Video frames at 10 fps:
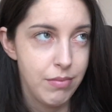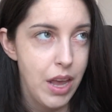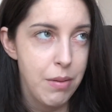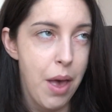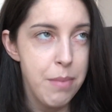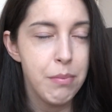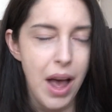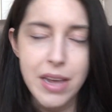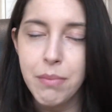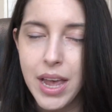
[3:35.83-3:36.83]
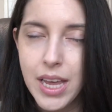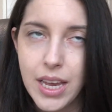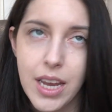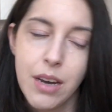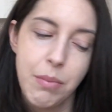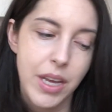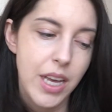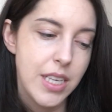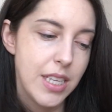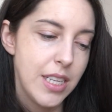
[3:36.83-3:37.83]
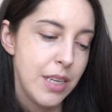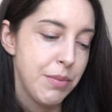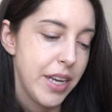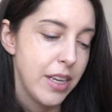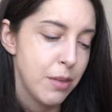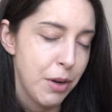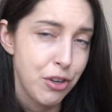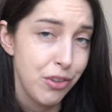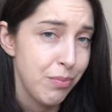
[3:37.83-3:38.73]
it might make it in because it seems like a special,